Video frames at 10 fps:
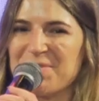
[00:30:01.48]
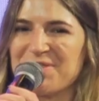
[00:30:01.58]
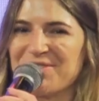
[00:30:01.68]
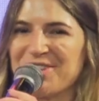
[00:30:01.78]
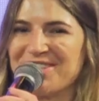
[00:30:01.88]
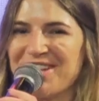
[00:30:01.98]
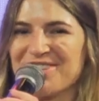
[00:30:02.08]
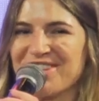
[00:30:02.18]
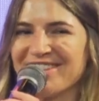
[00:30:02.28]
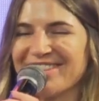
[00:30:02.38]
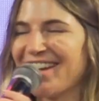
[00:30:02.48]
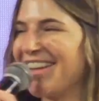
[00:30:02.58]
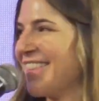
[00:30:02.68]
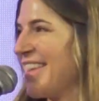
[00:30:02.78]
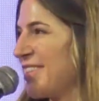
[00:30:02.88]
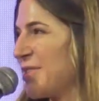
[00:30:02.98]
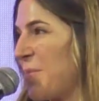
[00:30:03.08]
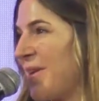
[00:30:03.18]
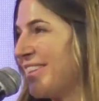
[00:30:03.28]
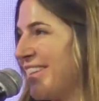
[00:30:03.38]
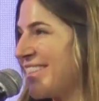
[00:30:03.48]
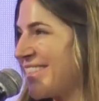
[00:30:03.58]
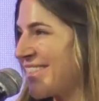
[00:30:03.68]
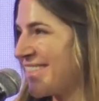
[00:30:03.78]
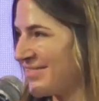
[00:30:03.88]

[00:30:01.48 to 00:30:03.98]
much for your attention, and thanks to our panelists.